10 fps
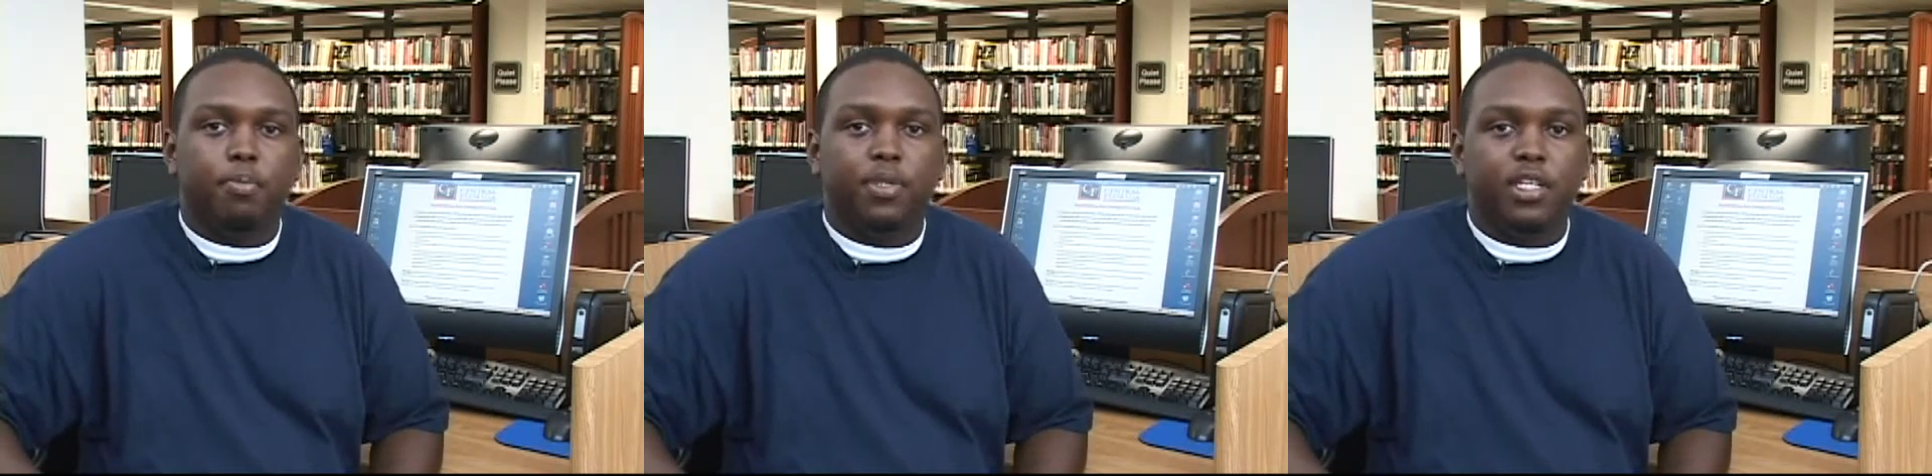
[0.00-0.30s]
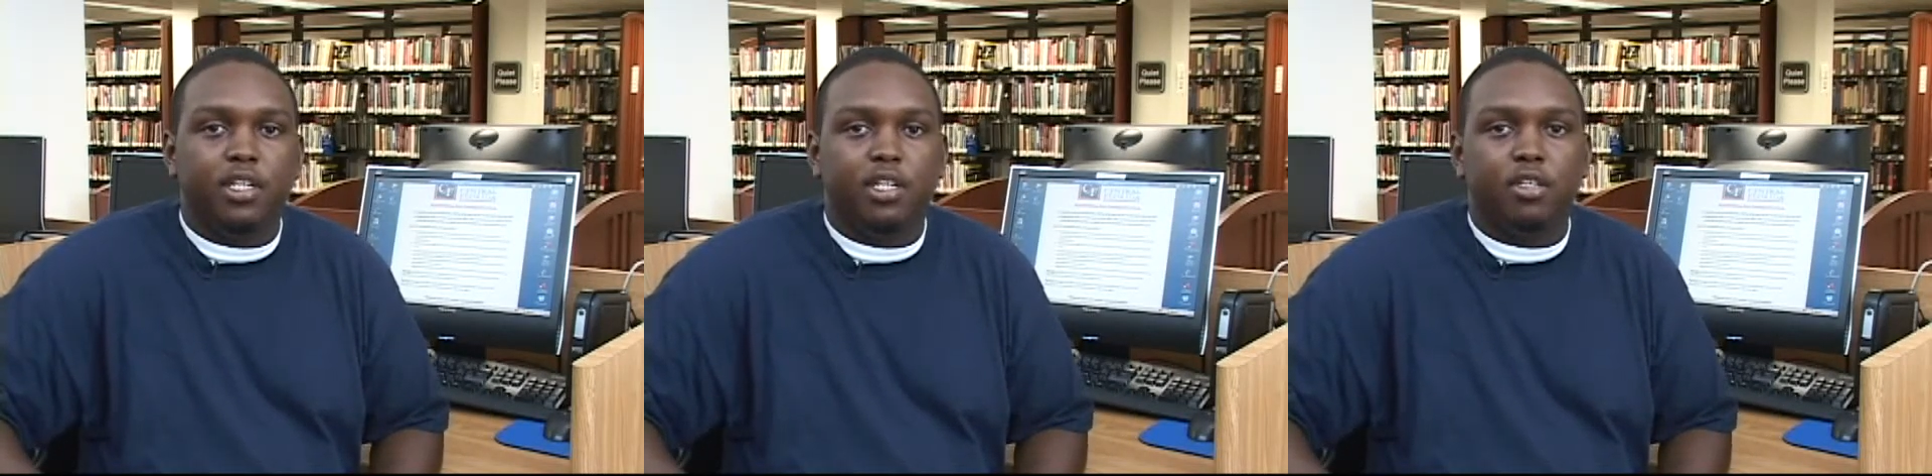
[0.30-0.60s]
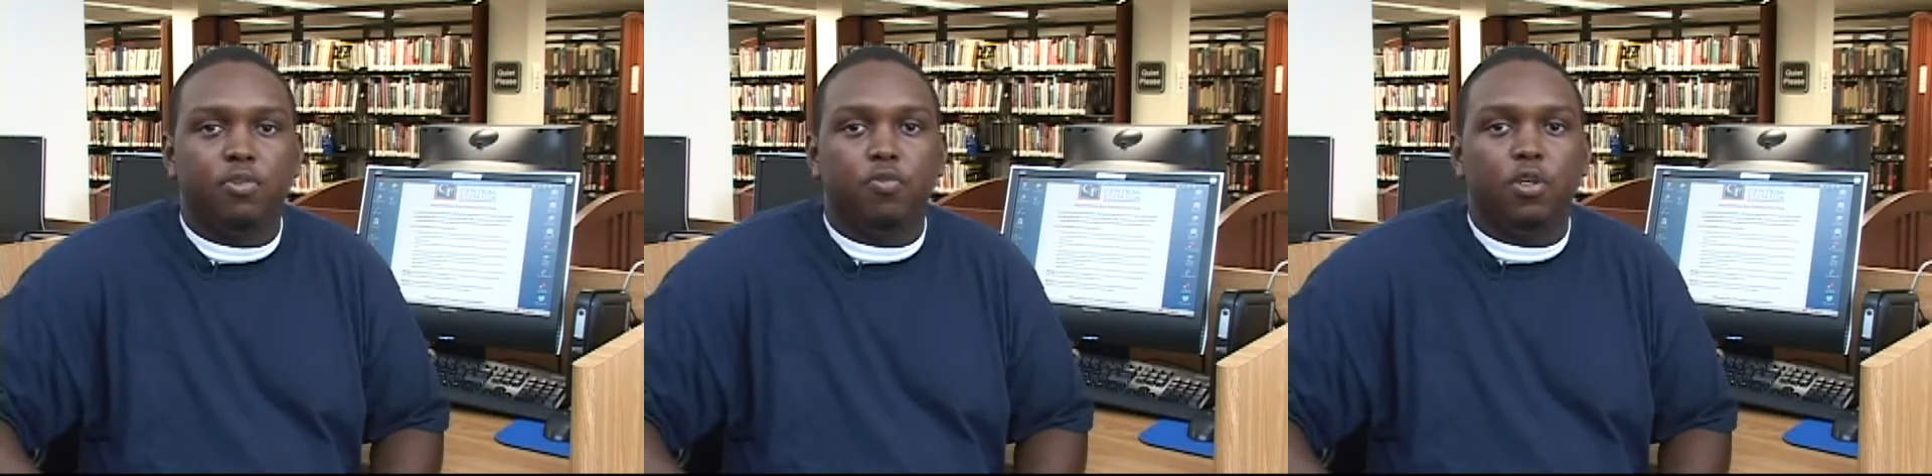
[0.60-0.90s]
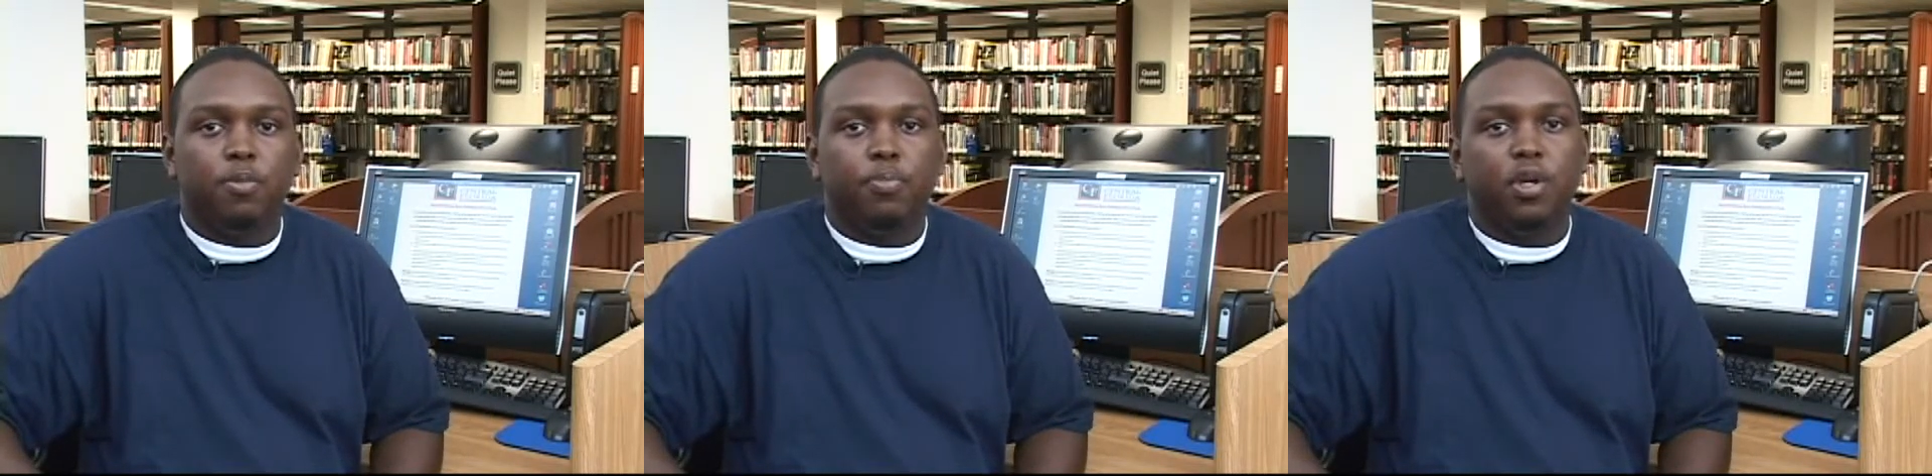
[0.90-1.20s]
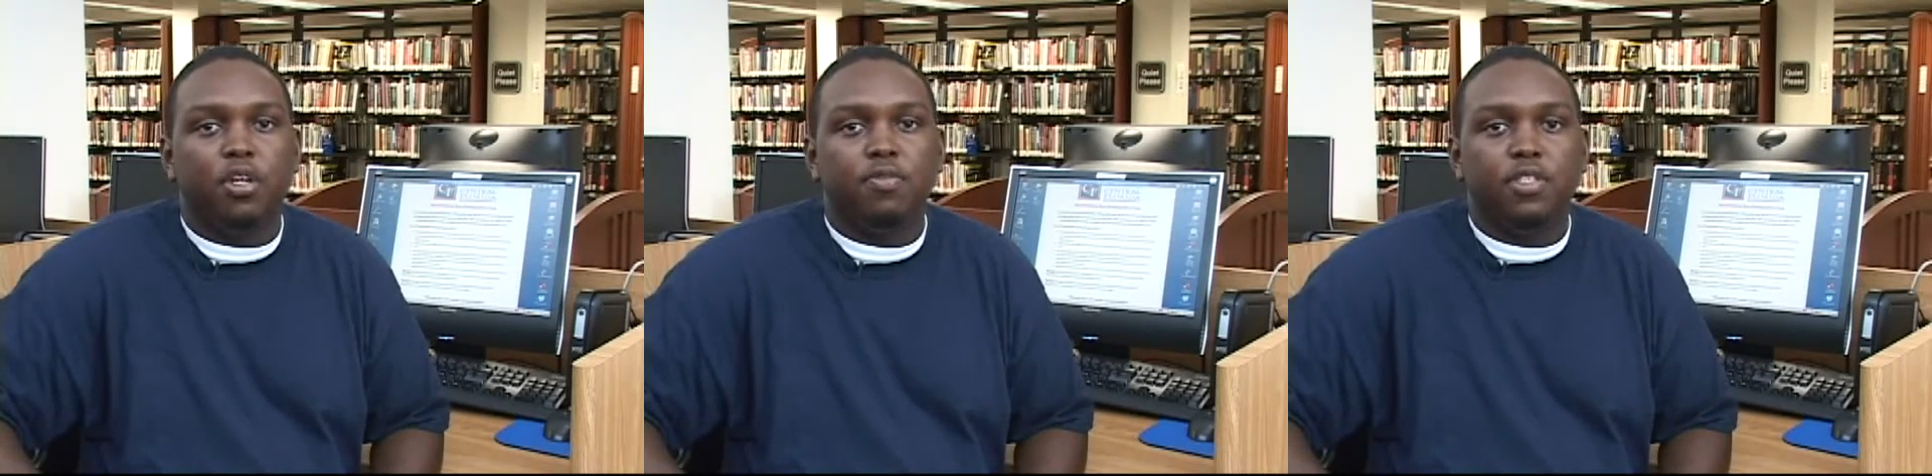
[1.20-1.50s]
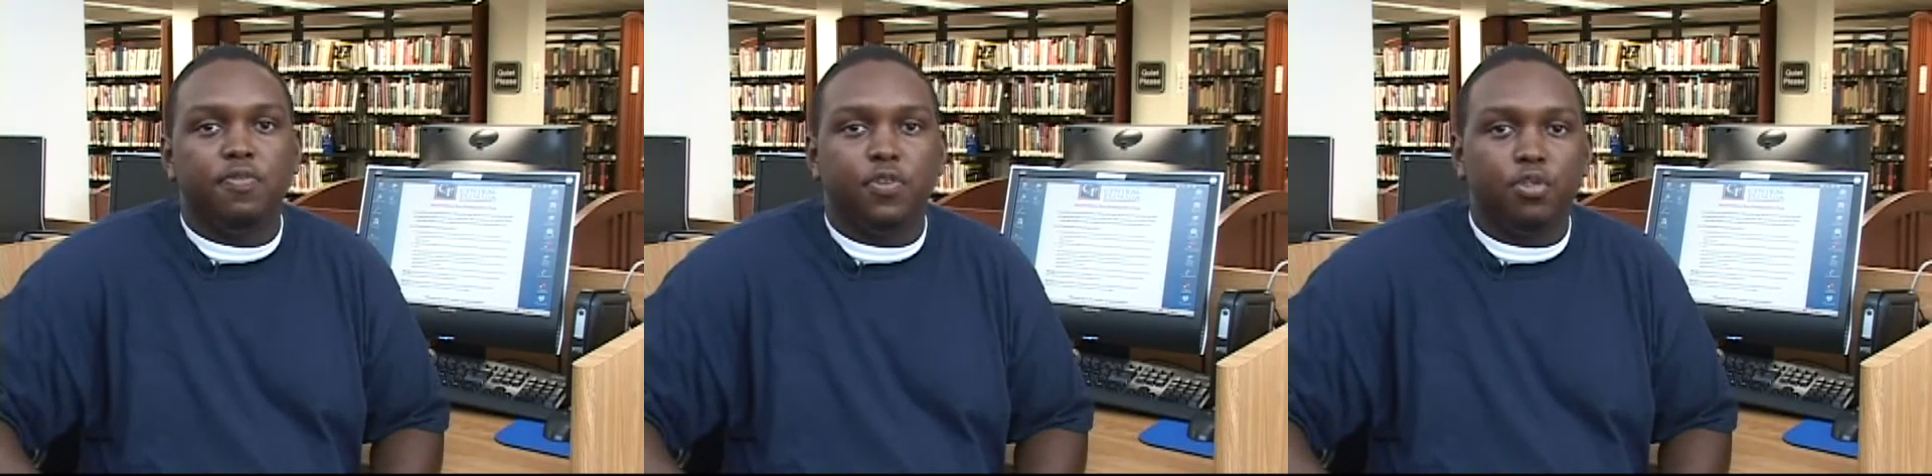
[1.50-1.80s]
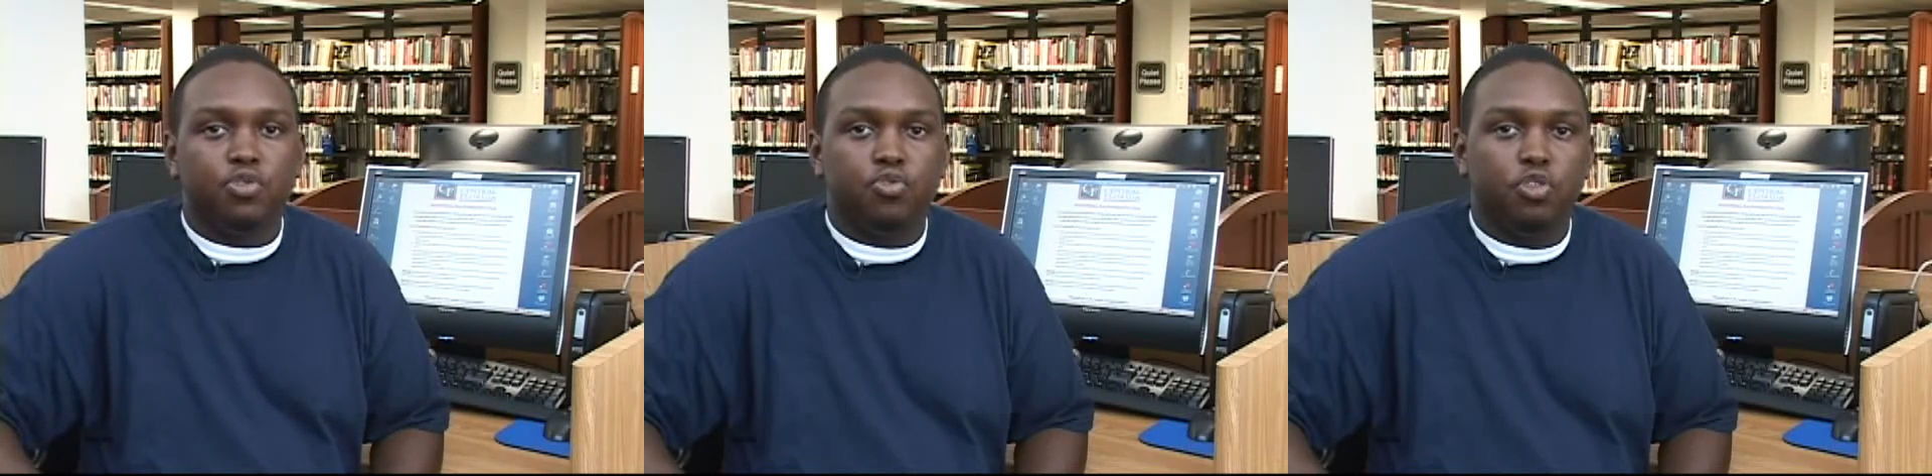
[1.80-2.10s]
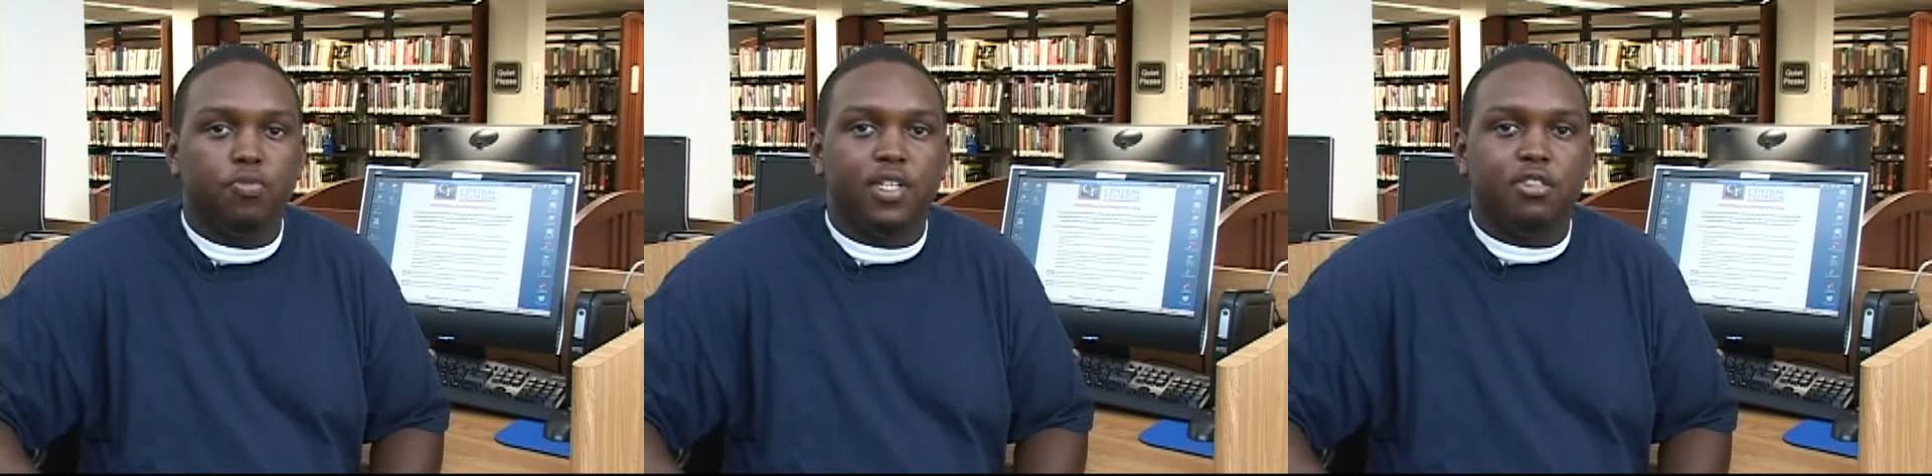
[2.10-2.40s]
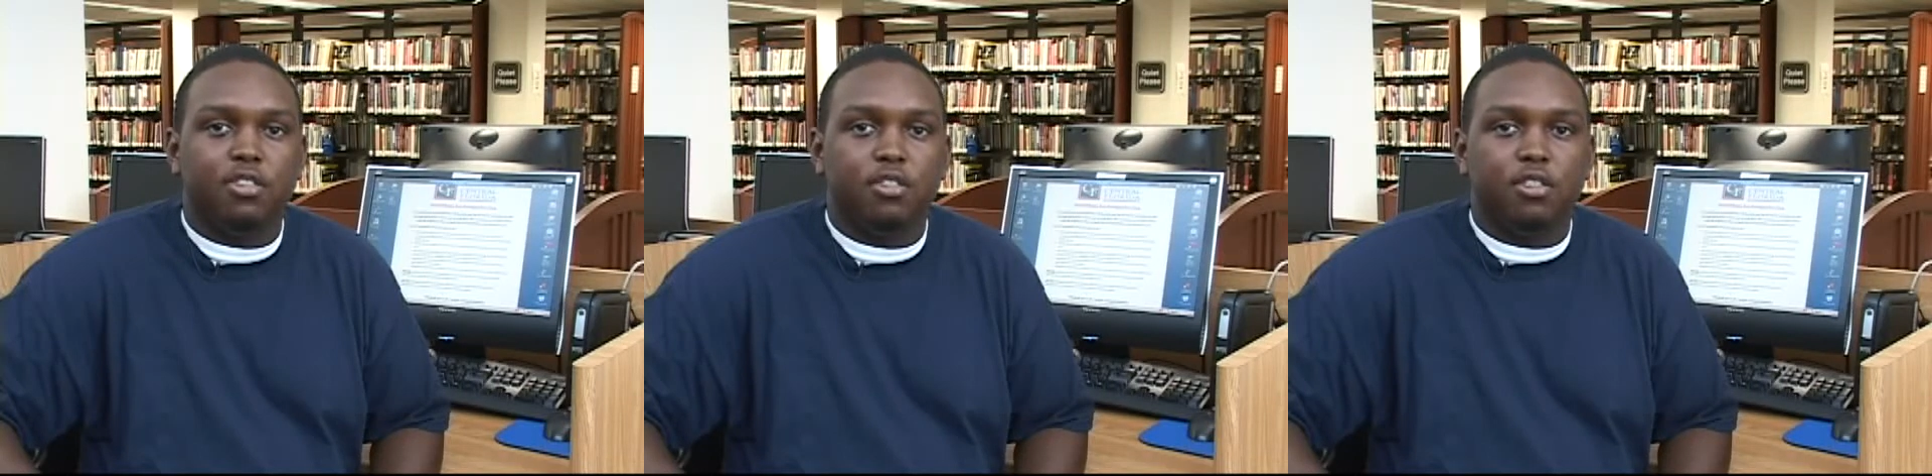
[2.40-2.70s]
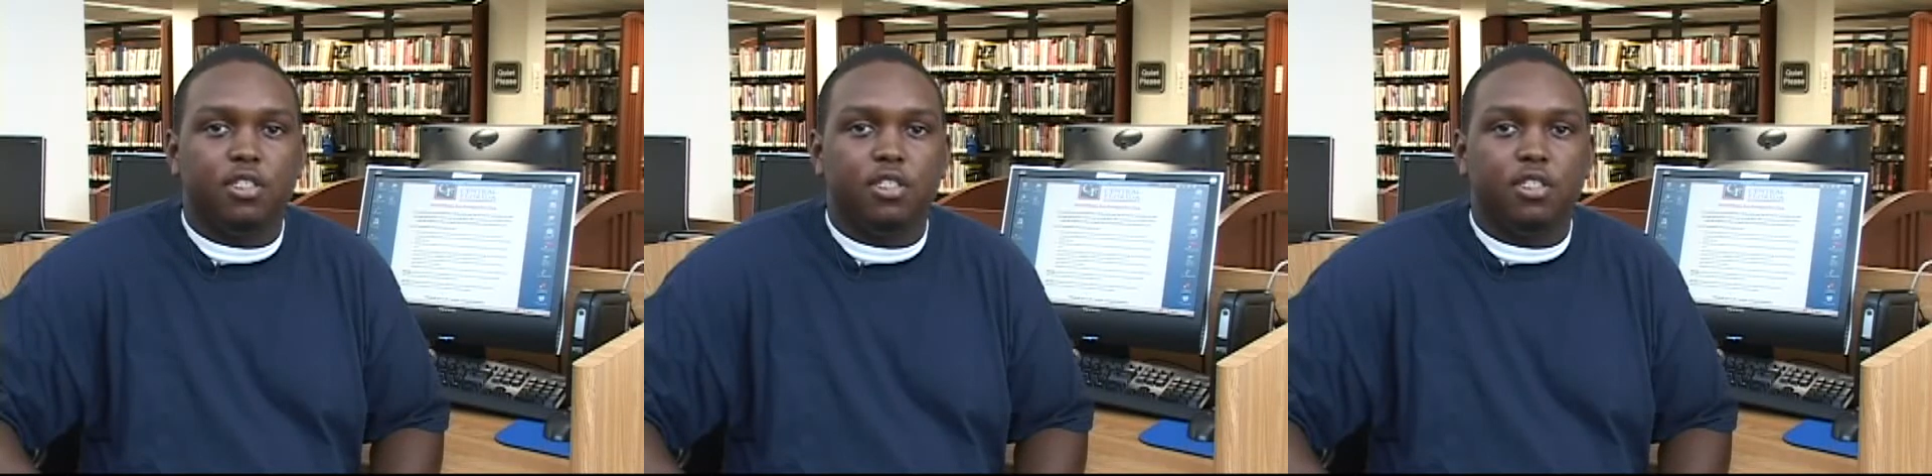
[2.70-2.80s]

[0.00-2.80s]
being part of the first group that took